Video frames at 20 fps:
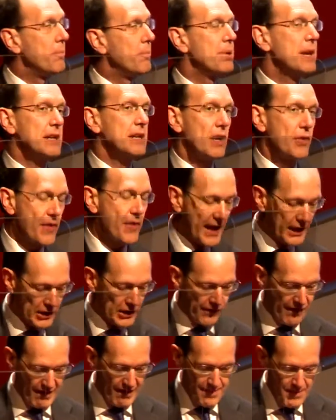Peter, thank
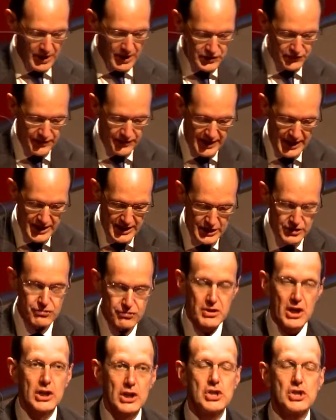you very much for that
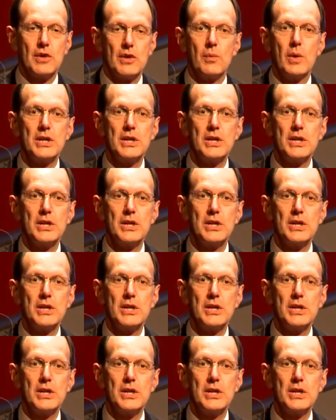introduction.